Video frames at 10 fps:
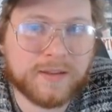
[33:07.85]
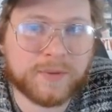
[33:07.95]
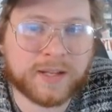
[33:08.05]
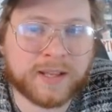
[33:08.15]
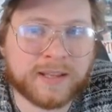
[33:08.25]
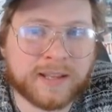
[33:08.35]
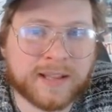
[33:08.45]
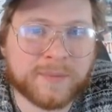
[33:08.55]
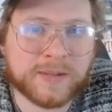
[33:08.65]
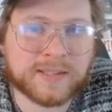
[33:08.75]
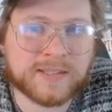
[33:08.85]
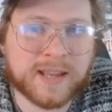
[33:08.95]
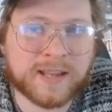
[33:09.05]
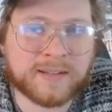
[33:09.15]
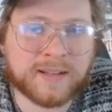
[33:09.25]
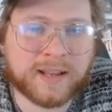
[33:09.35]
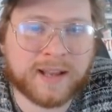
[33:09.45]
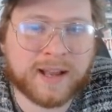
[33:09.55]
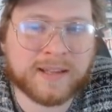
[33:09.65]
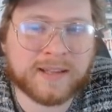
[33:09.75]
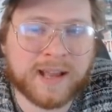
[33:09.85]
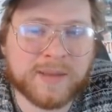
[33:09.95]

But uh, yeah, that being said, I, I,